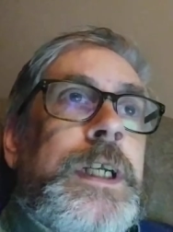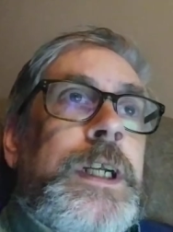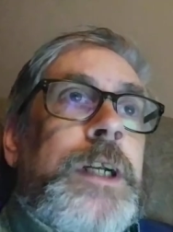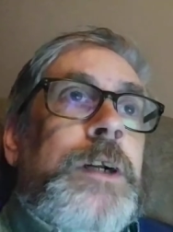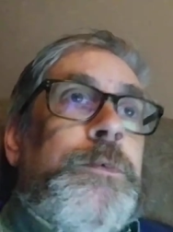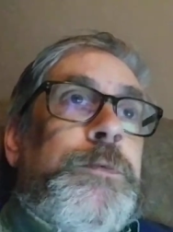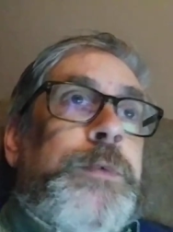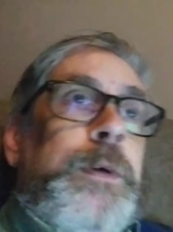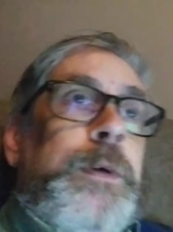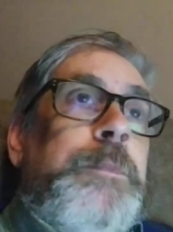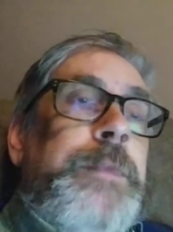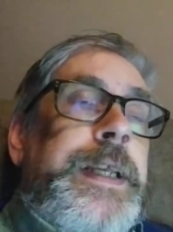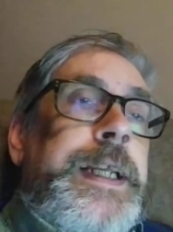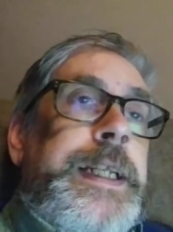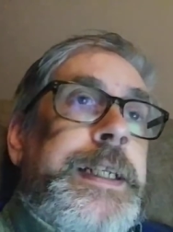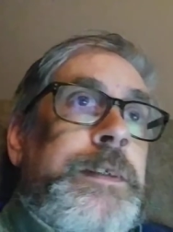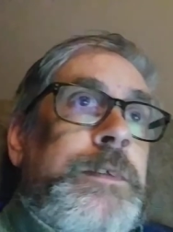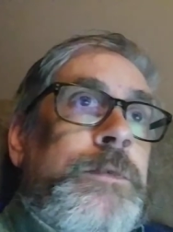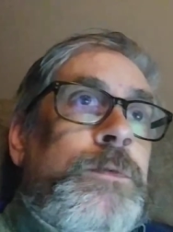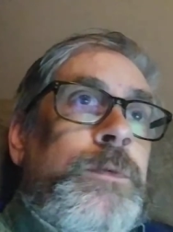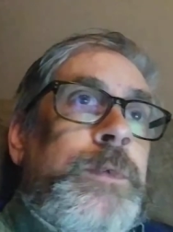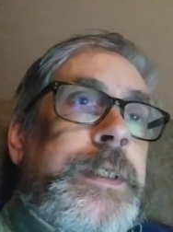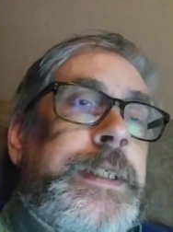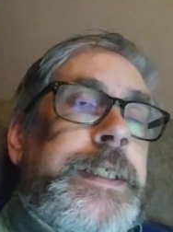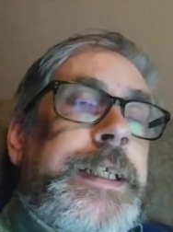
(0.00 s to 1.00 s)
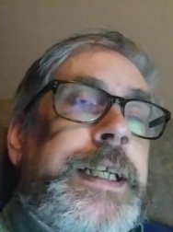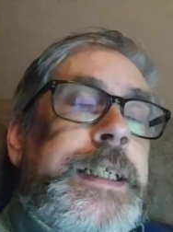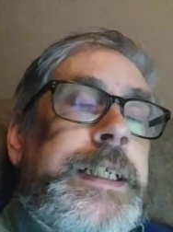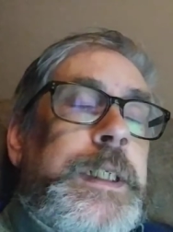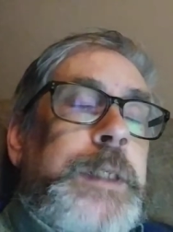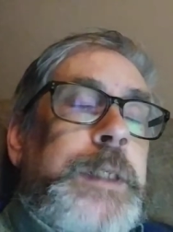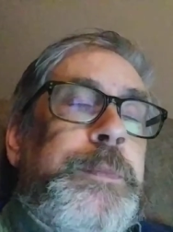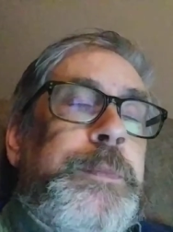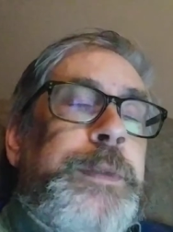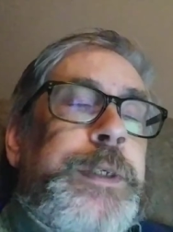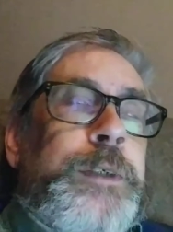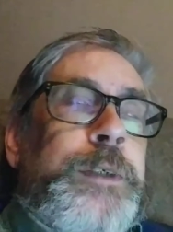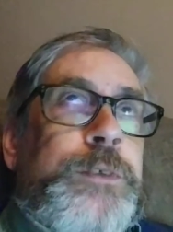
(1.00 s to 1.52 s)
or from the when they
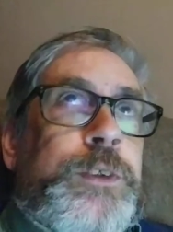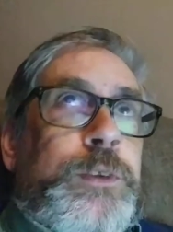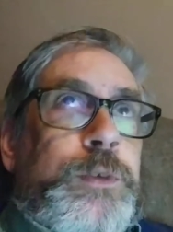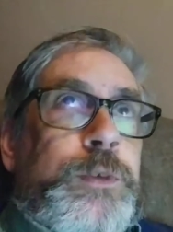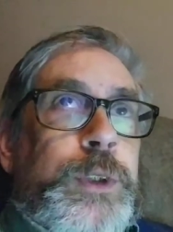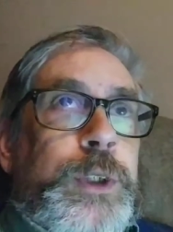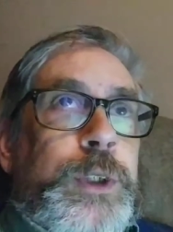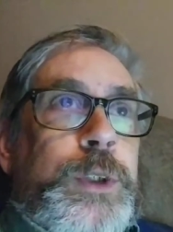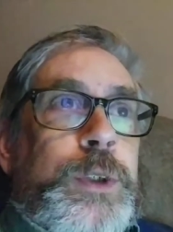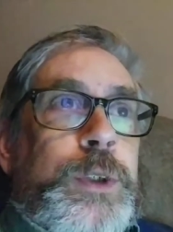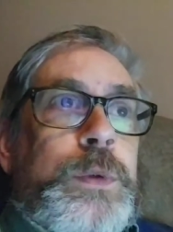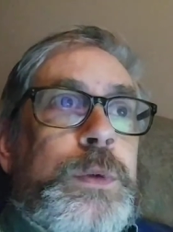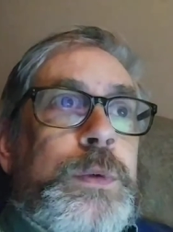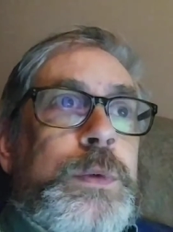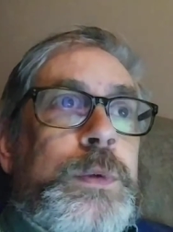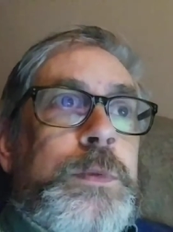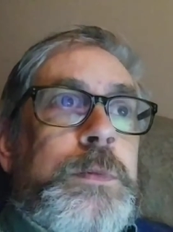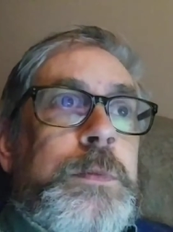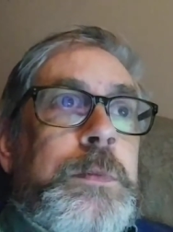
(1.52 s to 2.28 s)
debuted through